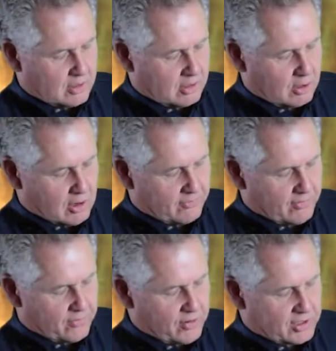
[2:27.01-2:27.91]
larva
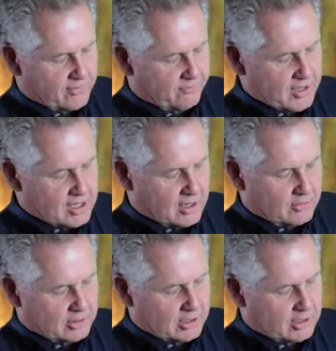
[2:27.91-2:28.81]
for it to feed
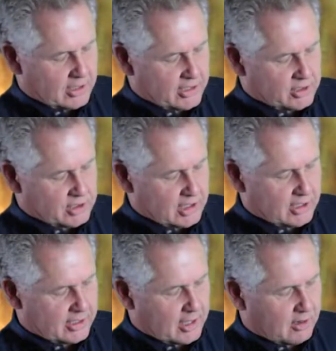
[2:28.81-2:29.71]
on, and then they seal
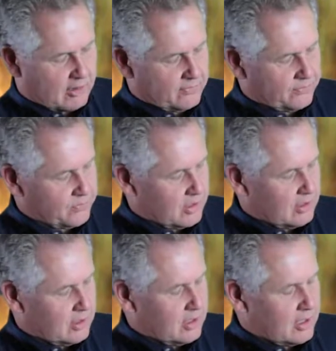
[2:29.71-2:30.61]
it off.
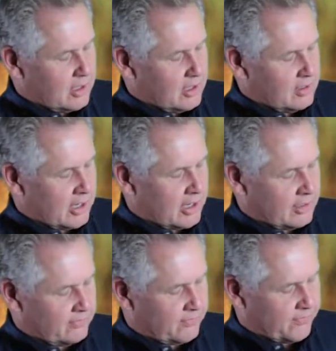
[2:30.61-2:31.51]

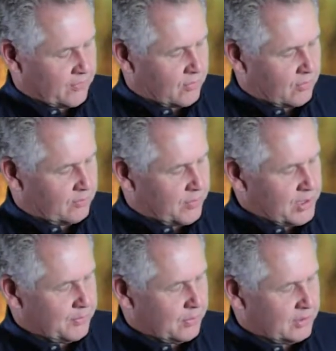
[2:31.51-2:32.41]
Now, for
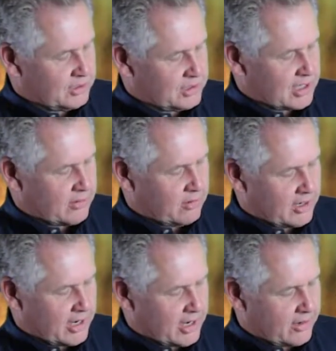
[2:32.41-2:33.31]
people that say,
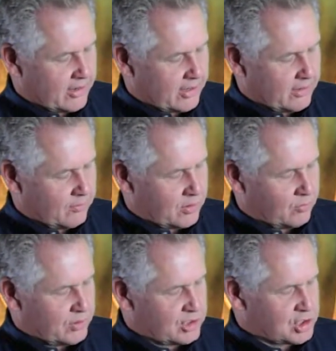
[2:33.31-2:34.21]
okay, why
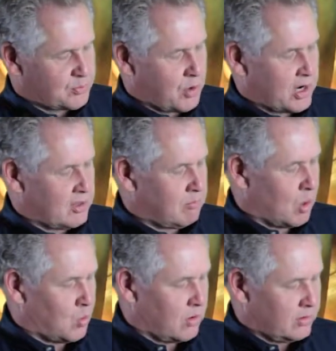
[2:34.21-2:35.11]
don't we just spray the
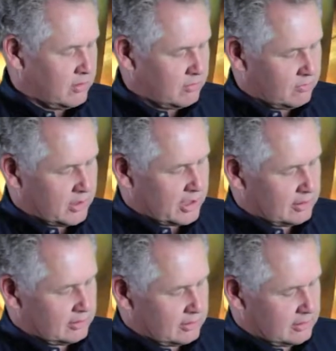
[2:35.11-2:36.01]
board?
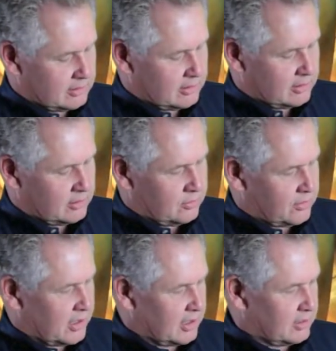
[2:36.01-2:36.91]
Well, you
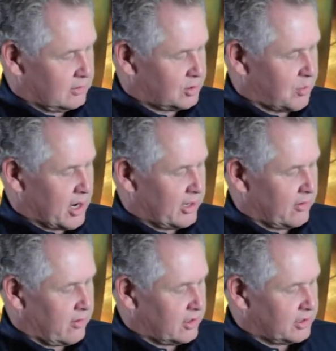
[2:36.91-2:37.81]
think spraying
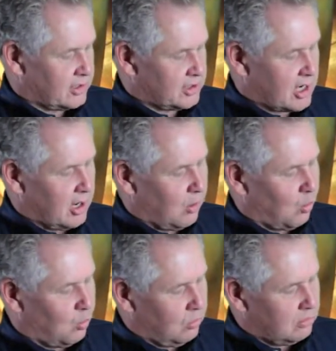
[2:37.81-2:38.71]
across this
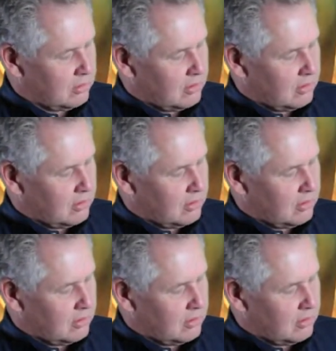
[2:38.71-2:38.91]
hole,